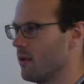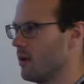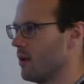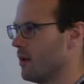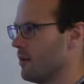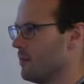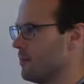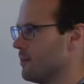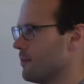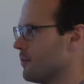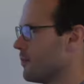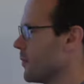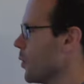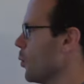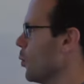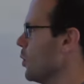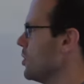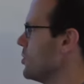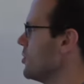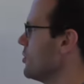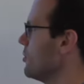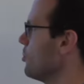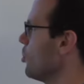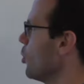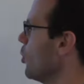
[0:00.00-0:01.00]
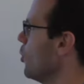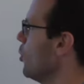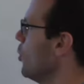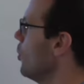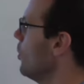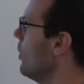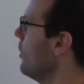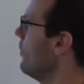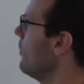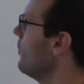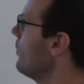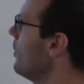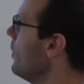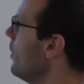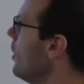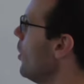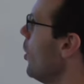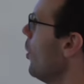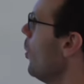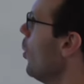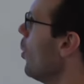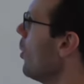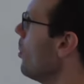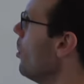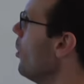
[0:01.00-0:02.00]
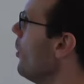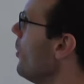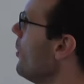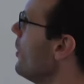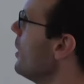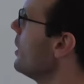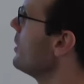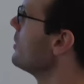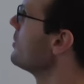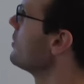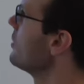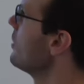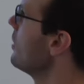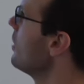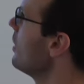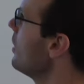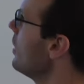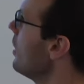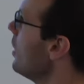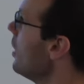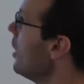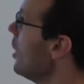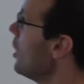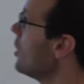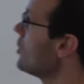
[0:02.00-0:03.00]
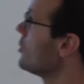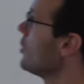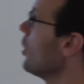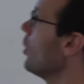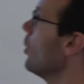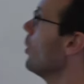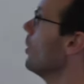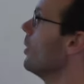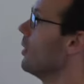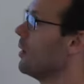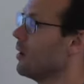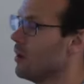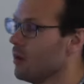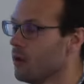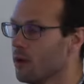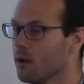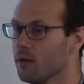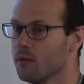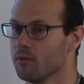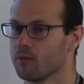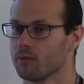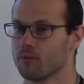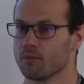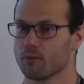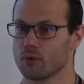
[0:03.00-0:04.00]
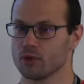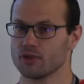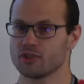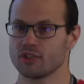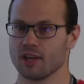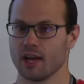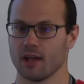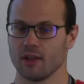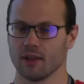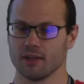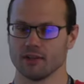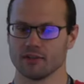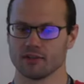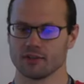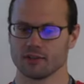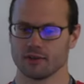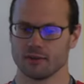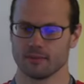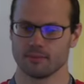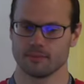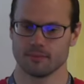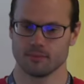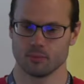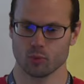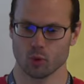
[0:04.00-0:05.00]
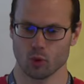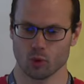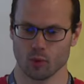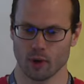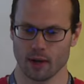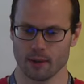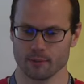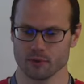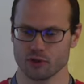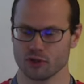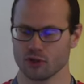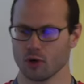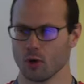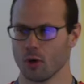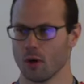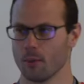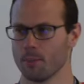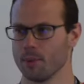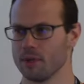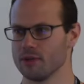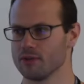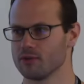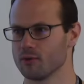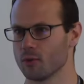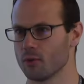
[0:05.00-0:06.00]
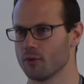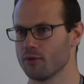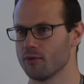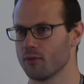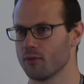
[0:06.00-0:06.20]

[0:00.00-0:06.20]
a uh, witch's brew of horrible things. So, first challenge, programs show up in source